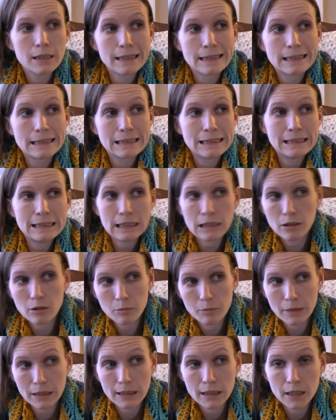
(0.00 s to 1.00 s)
cleaned
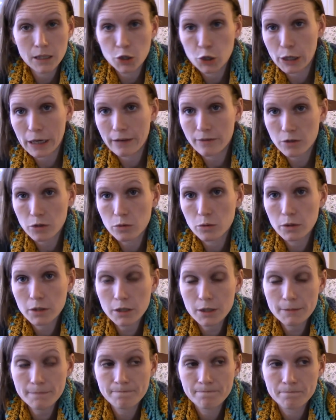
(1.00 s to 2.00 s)
out my craft
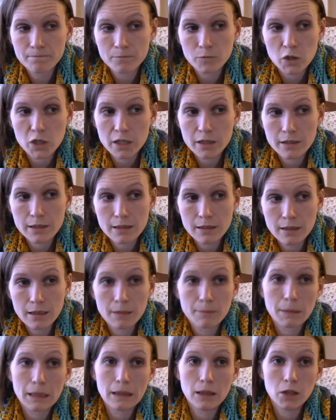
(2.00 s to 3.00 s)
corner, which is
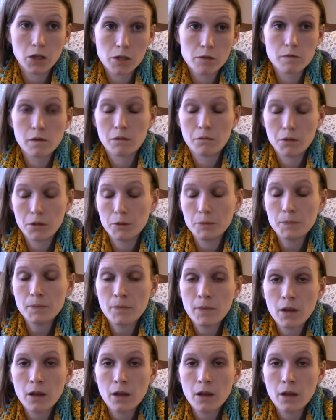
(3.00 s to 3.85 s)
in my laundry room,